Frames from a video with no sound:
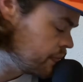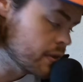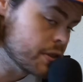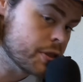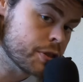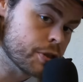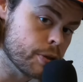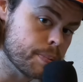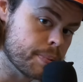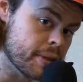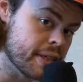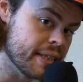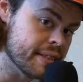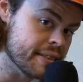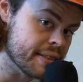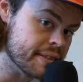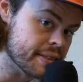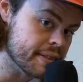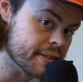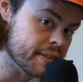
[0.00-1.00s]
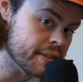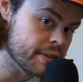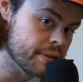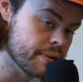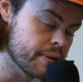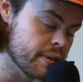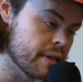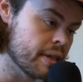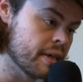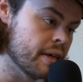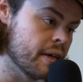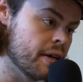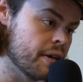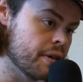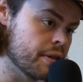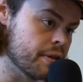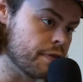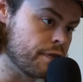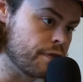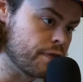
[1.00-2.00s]
Super easy to do.
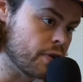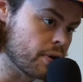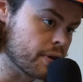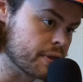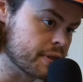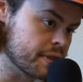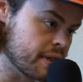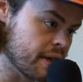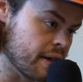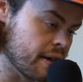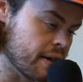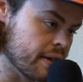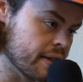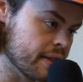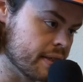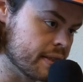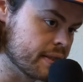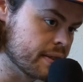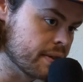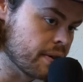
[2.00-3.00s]
The Fox guide